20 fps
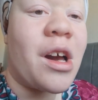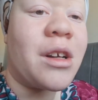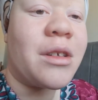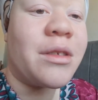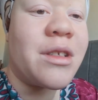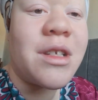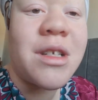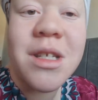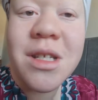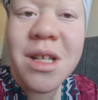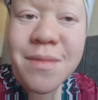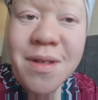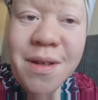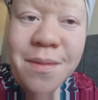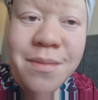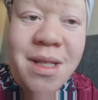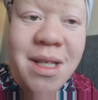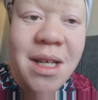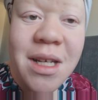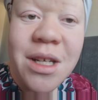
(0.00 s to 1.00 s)
These times
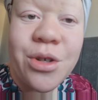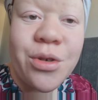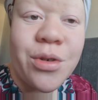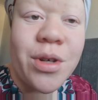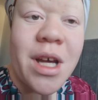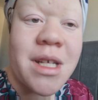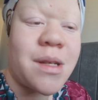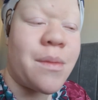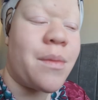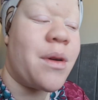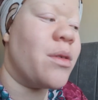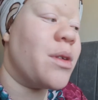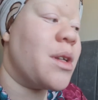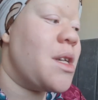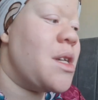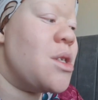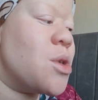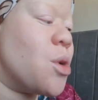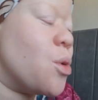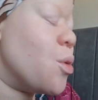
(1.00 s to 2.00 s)
I'm telling you guys about
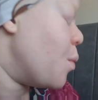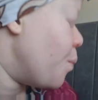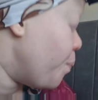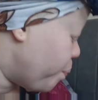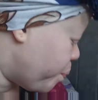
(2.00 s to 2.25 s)
keto.